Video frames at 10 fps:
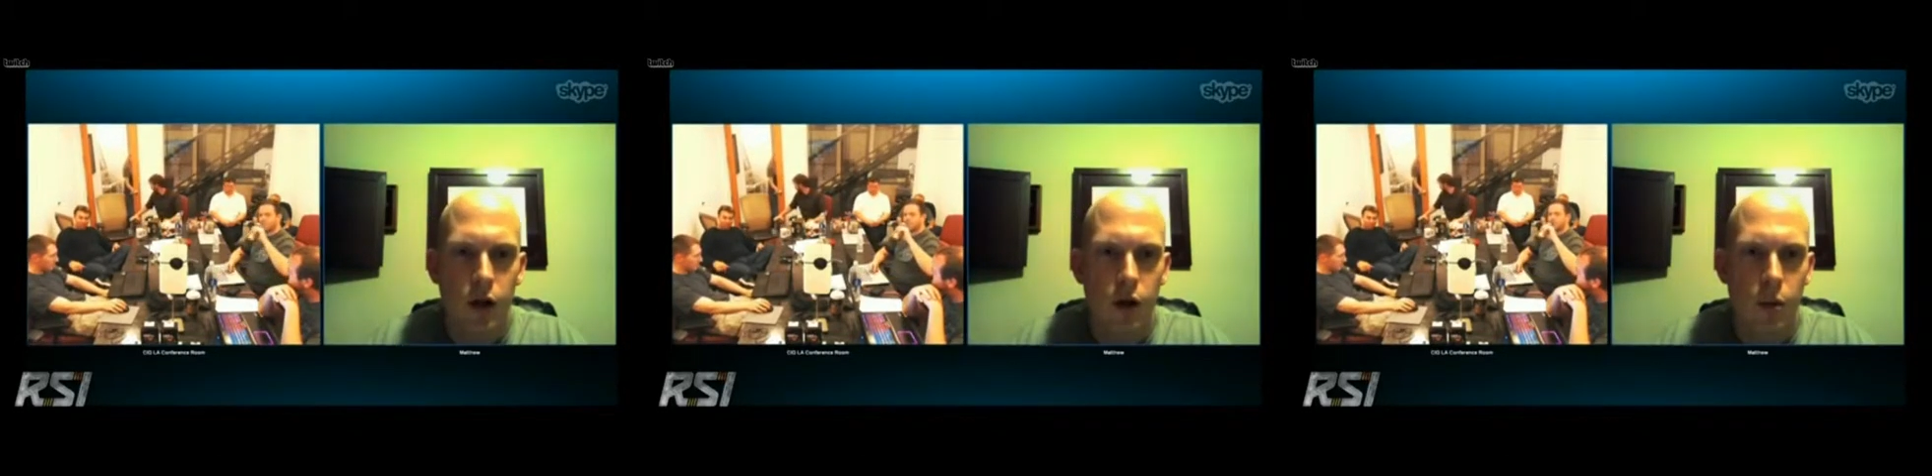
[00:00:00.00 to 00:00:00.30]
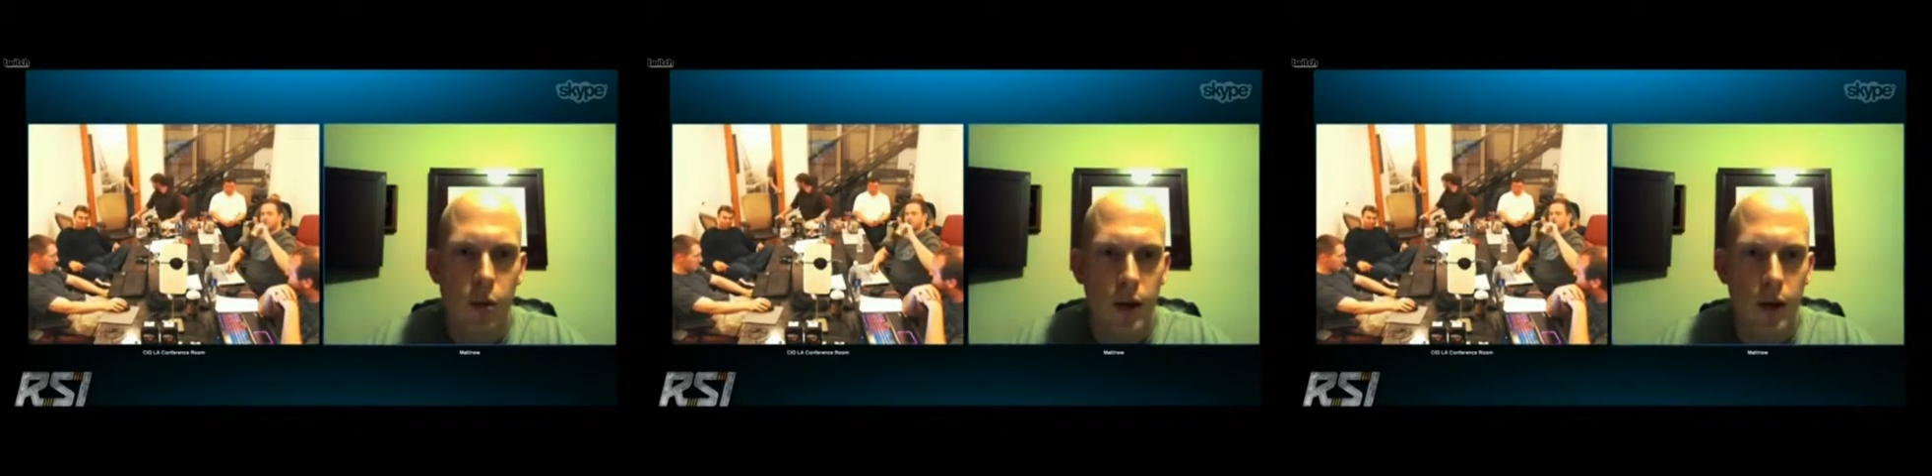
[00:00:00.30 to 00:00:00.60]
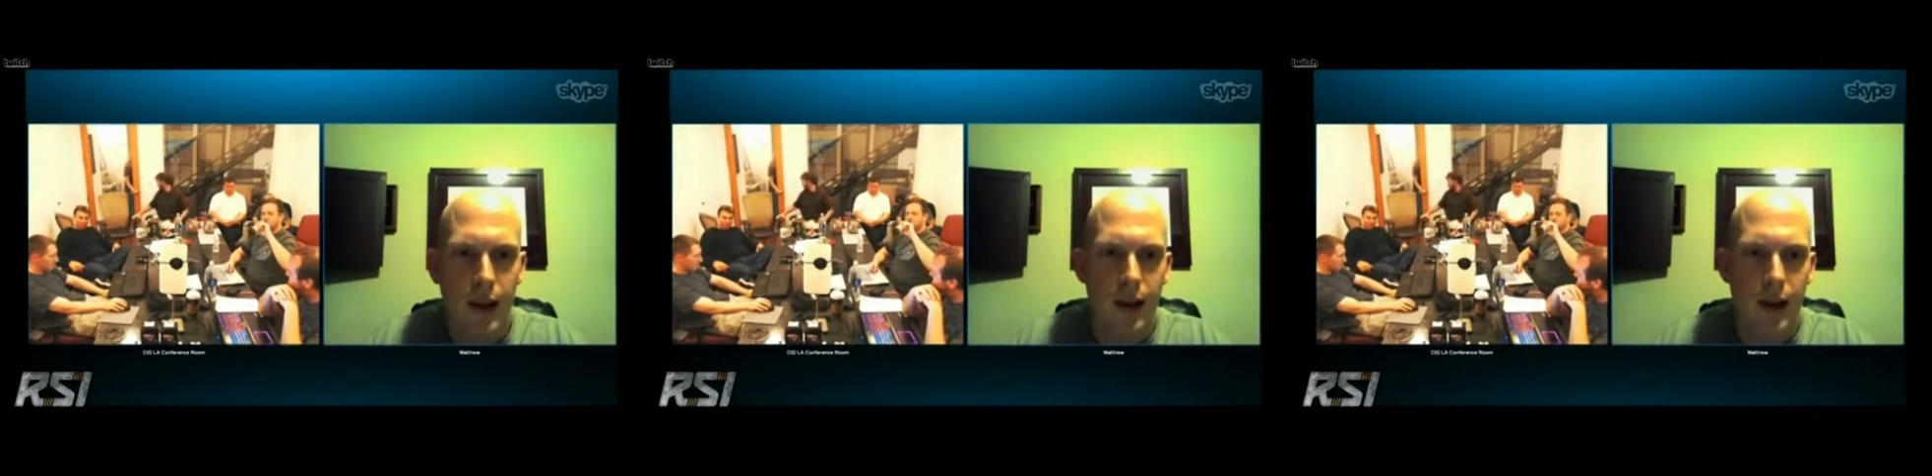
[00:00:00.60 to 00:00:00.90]
could
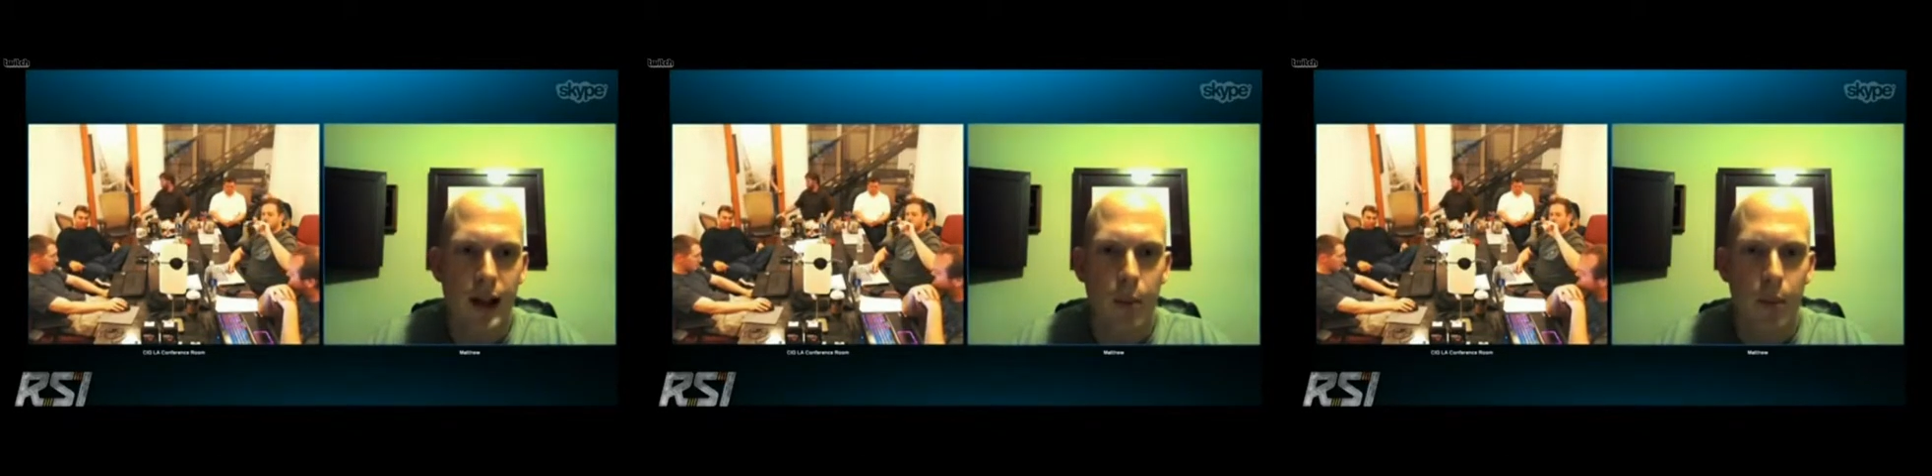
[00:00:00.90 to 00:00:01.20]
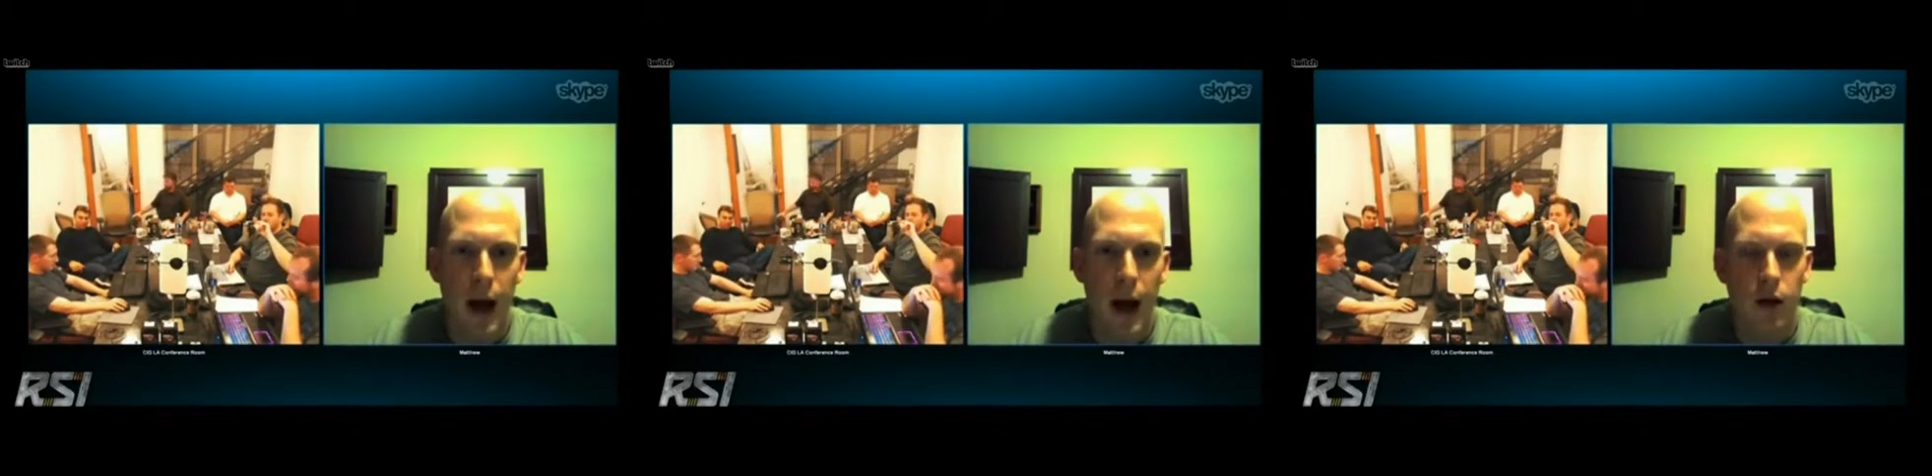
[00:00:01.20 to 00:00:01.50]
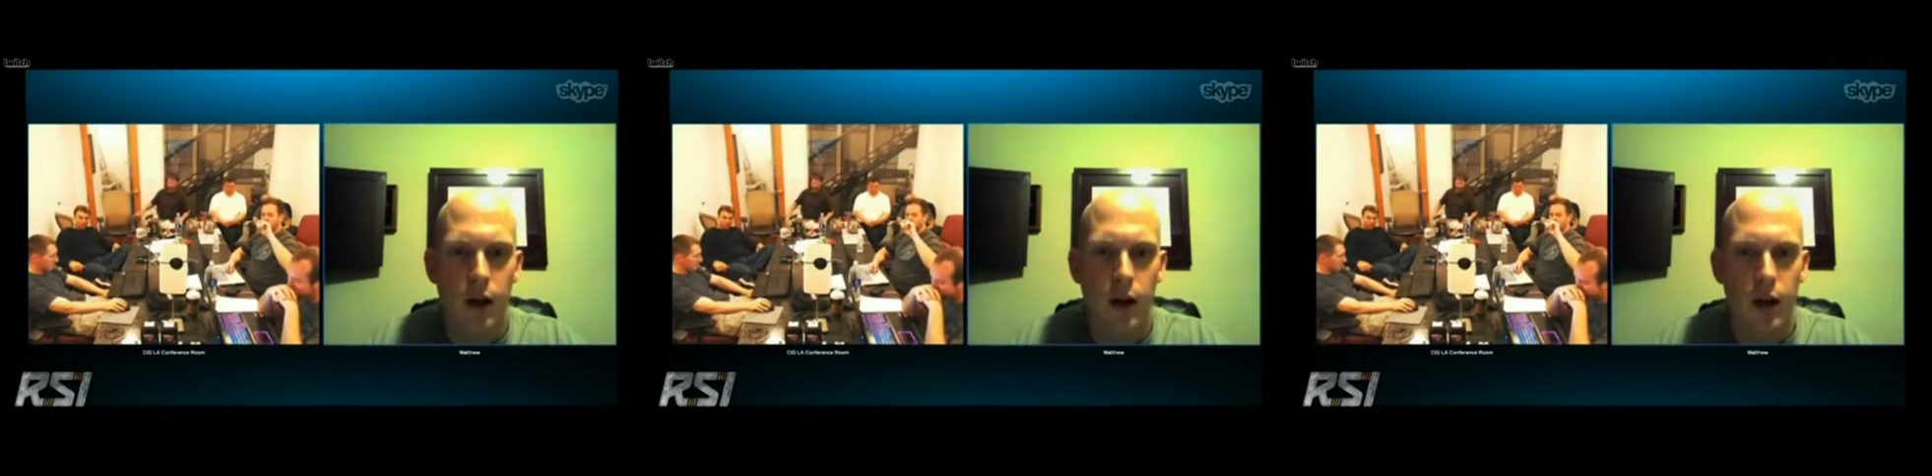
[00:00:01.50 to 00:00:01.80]
you take that same
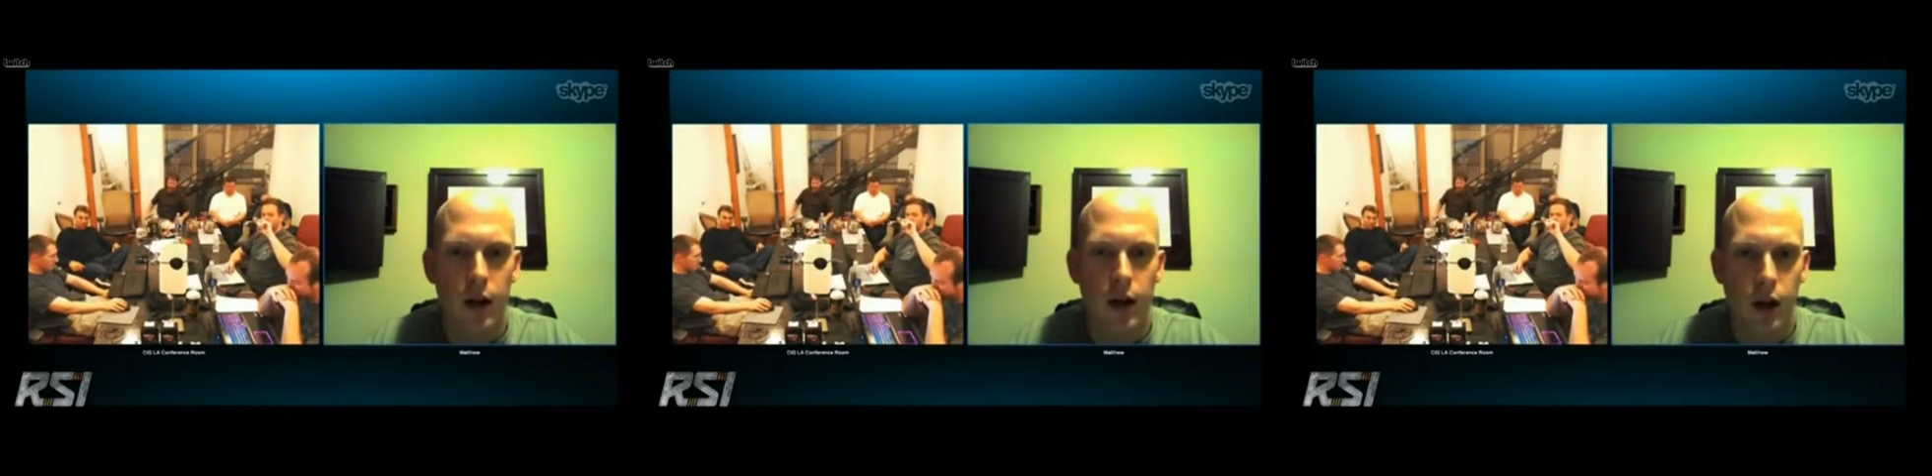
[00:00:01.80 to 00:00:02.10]
pattern